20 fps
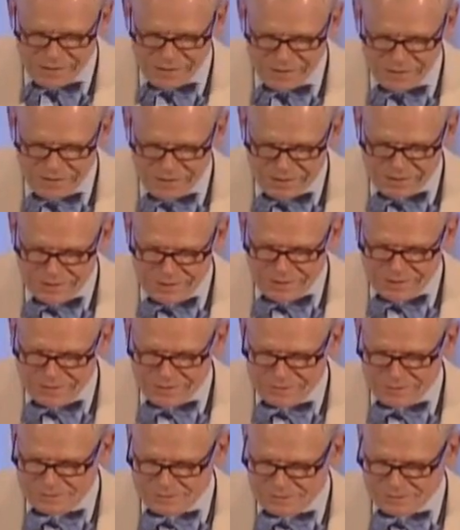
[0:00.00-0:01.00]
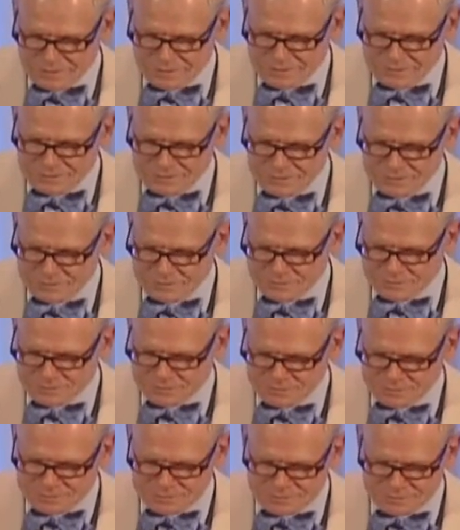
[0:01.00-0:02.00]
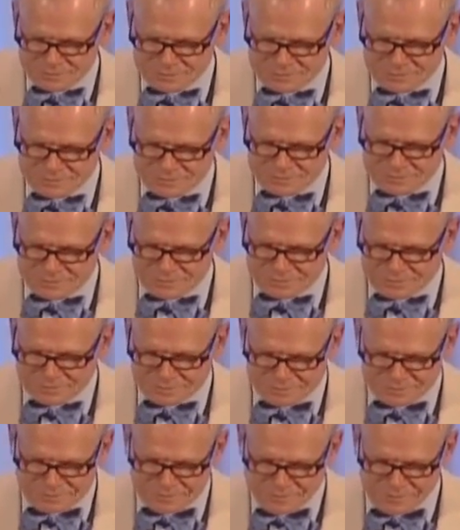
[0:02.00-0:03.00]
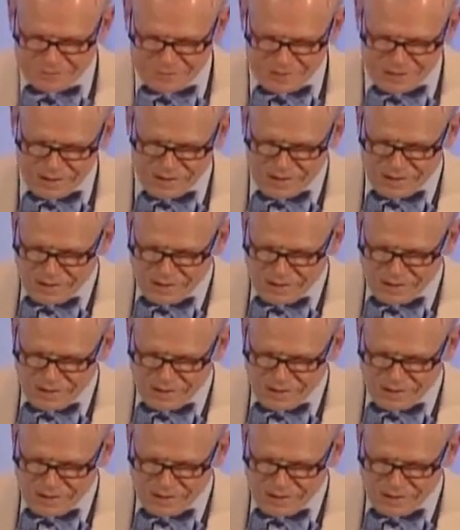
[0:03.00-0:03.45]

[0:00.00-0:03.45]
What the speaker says: [no speech]